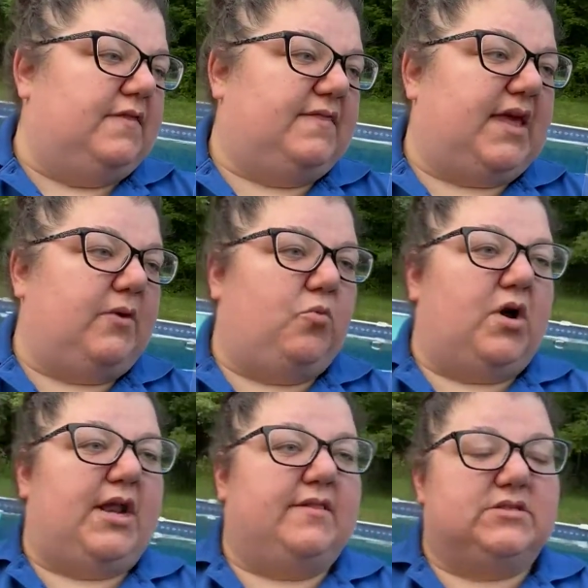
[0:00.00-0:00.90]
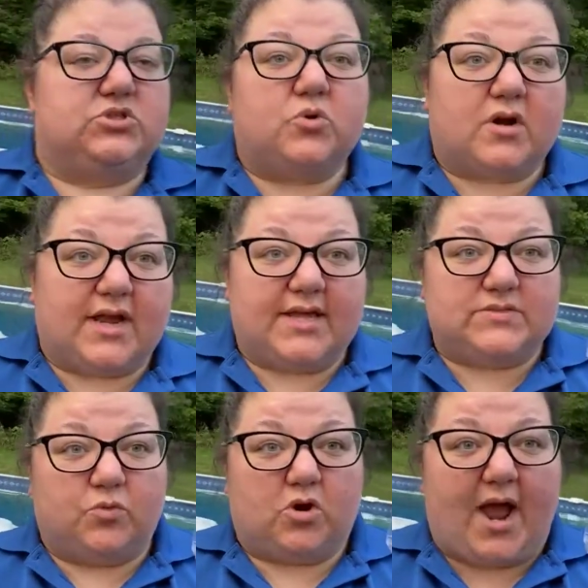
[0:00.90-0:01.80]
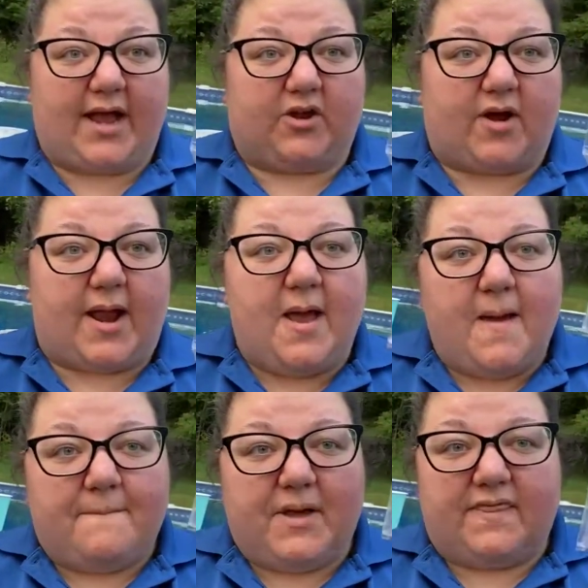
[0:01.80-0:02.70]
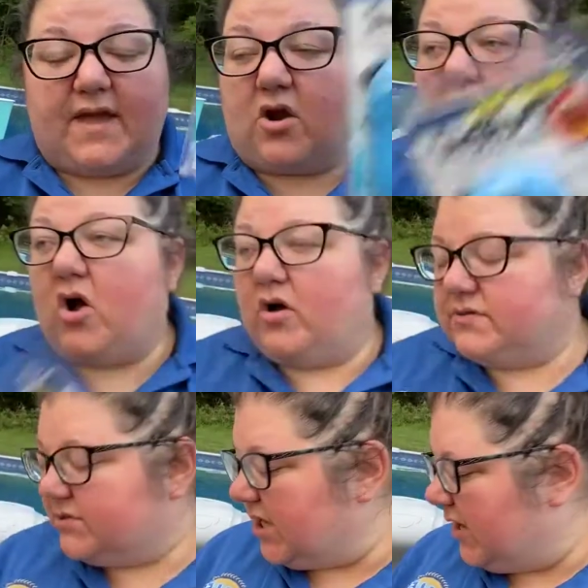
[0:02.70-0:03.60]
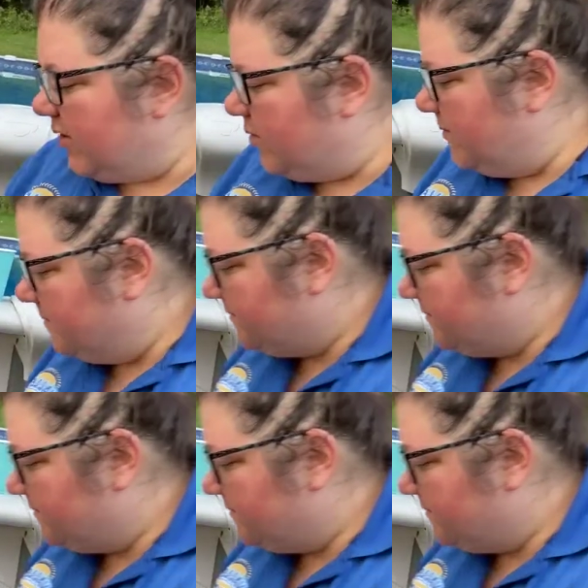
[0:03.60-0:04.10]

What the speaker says: the one in the store is more accurate. But there are also